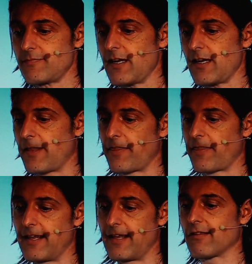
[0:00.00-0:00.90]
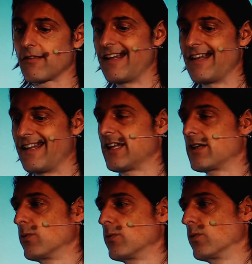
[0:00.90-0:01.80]
that the things he did
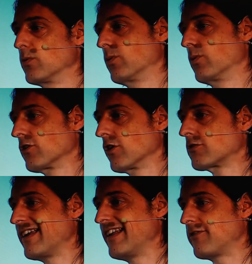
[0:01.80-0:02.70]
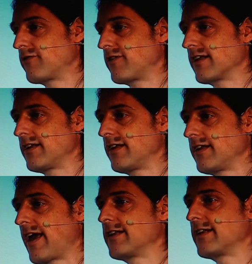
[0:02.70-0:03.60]
were not really friendly,
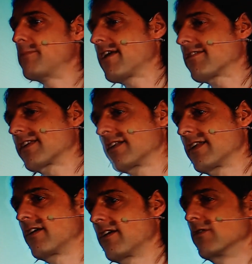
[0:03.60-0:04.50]
and he basically